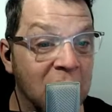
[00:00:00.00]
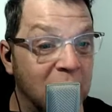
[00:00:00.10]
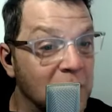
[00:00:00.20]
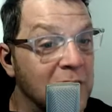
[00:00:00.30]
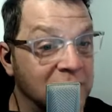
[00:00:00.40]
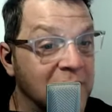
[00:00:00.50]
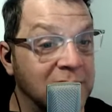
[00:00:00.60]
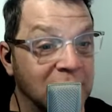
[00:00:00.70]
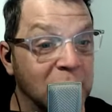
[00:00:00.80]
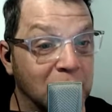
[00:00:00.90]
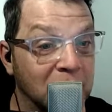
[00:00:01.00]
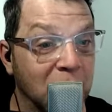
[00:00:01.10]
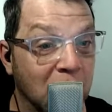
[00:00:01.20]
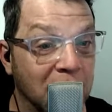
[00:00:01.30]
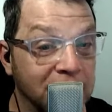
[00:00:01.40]
gone to the wrong festivals
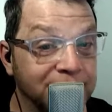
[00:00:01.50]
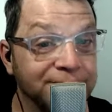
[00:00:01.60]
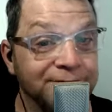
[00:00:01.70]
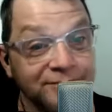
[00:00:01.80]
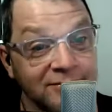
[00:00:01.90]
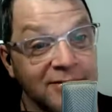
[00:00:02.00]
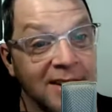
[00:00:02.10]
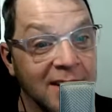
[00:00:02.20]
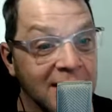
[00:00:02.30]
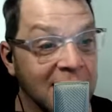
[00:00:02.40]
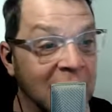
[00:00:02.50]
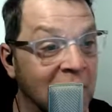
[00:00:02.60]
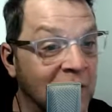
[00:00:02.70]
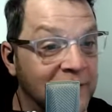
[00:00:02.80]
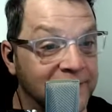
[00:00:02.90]
before. You
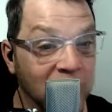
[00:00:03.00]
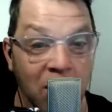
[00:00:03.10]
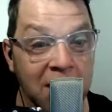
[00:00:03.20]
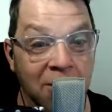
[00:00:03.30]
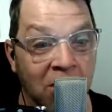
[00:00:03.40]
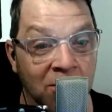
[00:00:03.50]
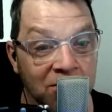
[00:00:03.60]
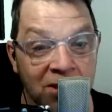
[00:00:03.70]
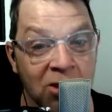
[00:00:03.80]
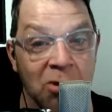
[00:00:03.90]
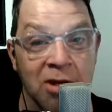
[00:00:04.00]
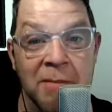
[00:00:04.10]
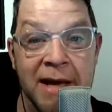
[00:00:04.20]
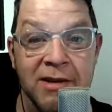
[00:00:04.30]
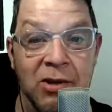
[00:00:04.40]
know, when in Rome,
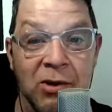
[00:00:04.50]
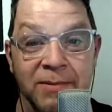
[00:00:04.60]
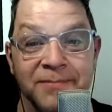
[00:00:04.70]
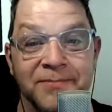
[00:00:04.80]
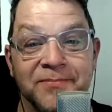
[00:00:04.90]
you make do.